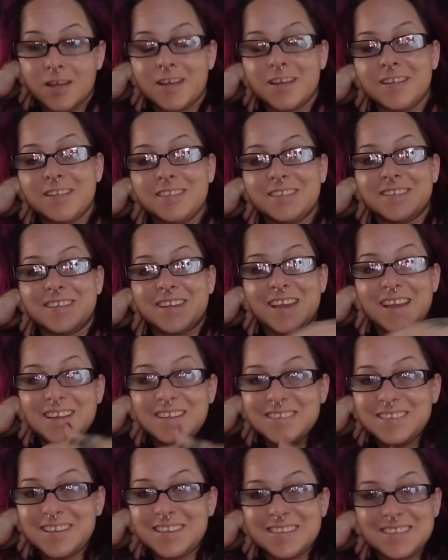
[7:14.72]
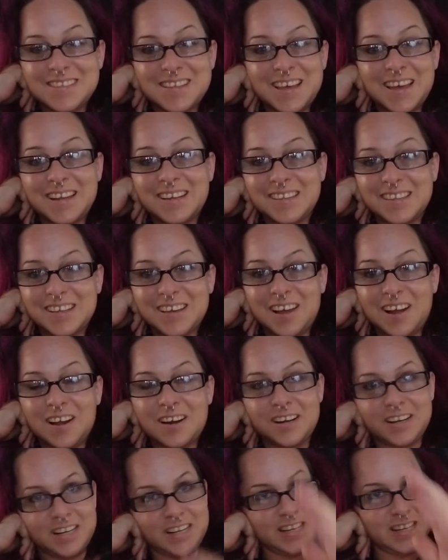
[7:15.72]
Stands outside of the
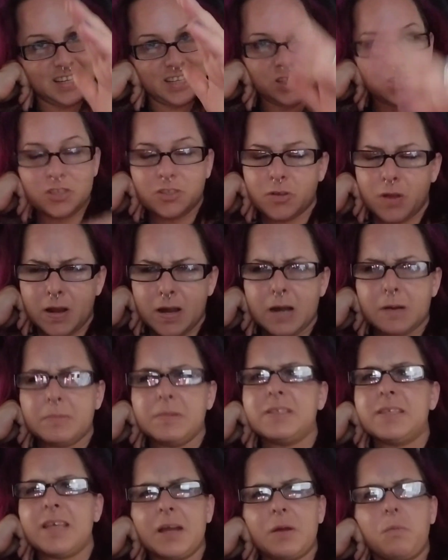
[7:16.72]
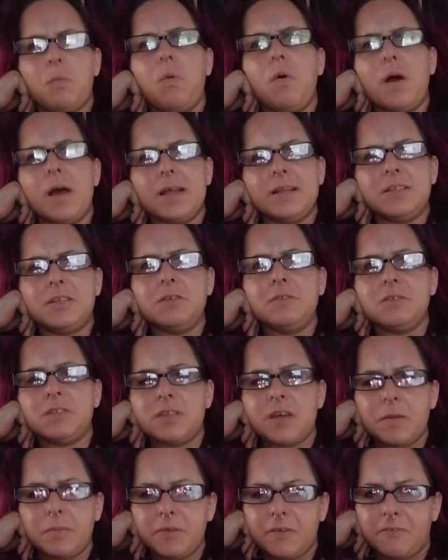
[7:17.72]
garden. And he looks right at him. He's like, what? Do
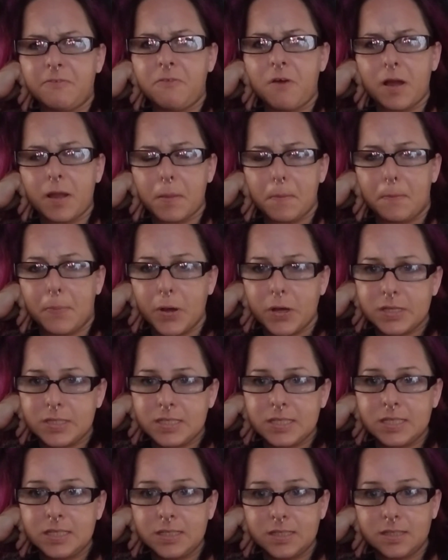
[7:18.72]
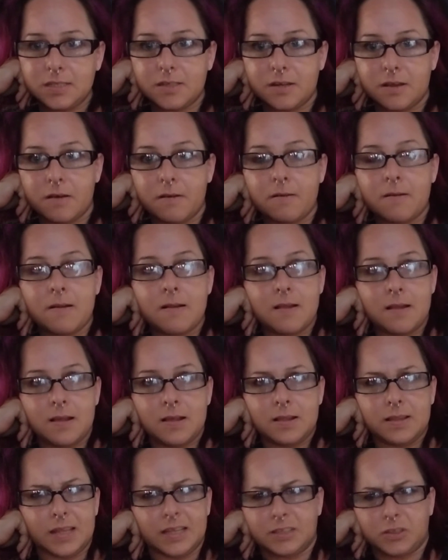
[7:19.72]
something, you fucking pussy. You know?
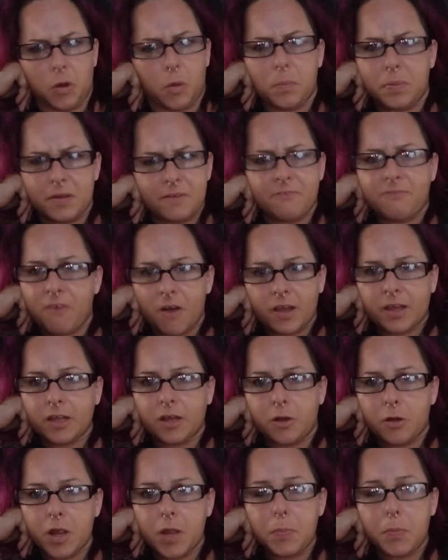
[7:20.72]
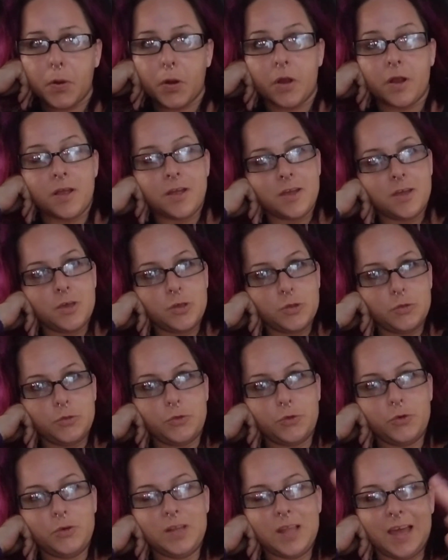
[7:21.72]
Like, don't be a fucking creeper.
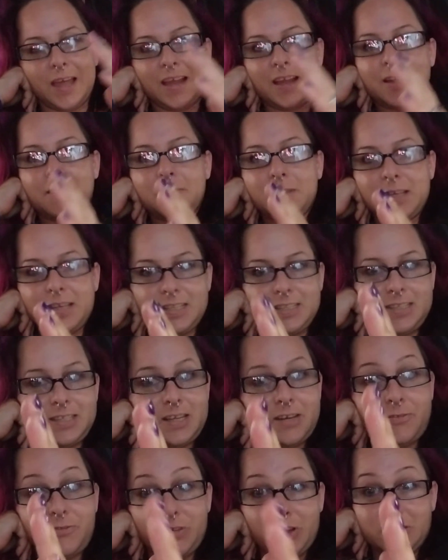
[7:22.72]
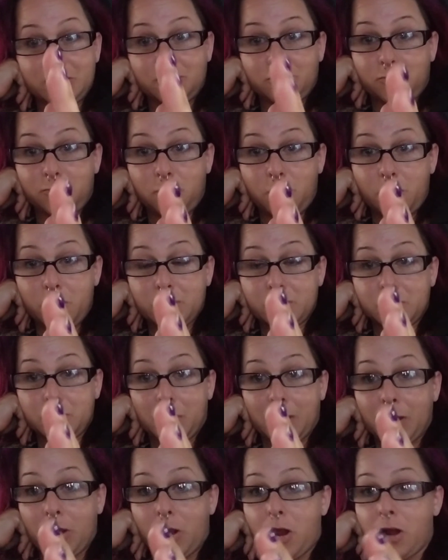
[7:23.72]
Dude, like, instead of facing forward to
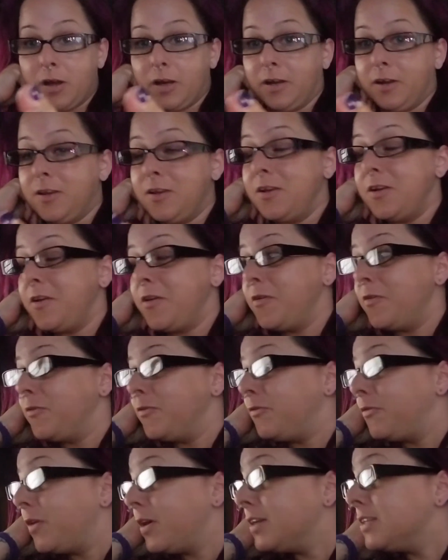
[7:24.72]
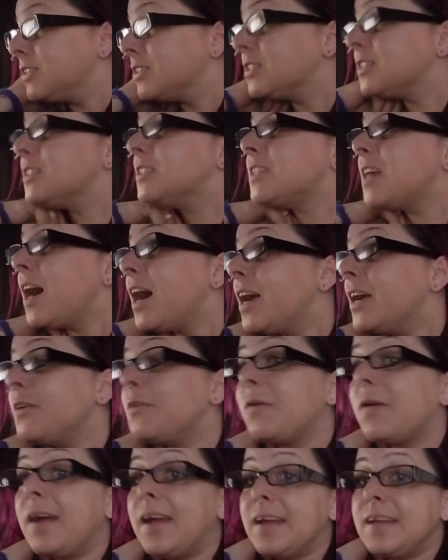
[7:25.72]
my garden, faced
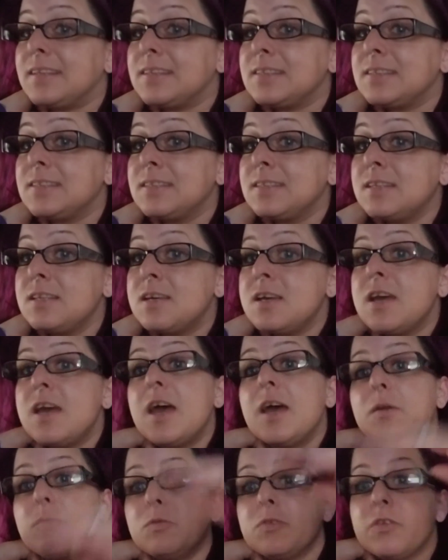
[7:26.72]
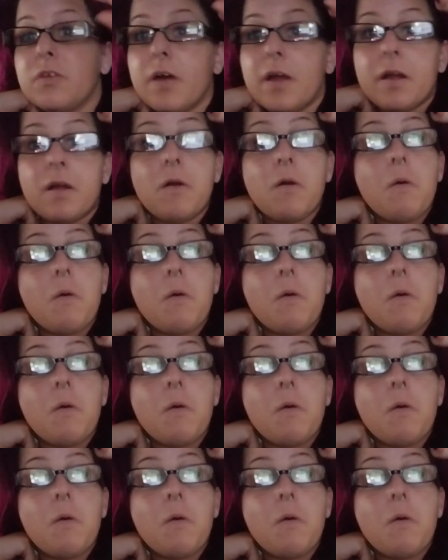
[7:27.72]
sideways and was like,